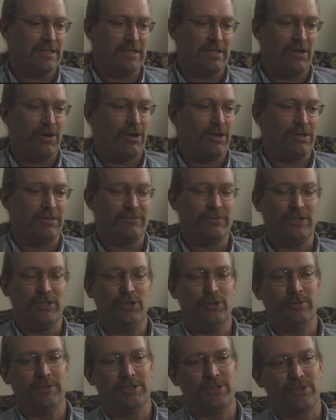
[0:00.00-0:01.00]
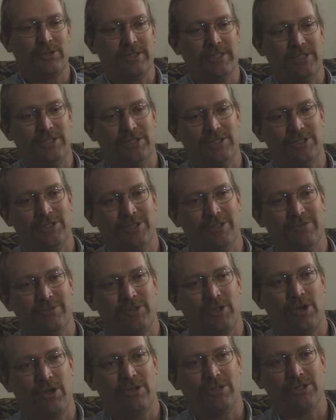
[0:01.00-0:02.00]
all of the human traditions have
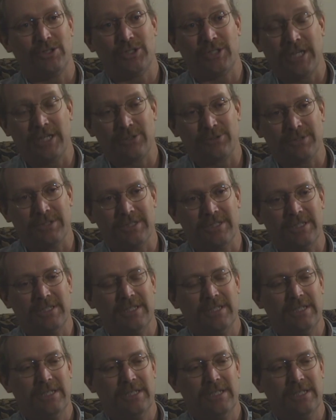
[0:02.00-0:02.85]
called sacred,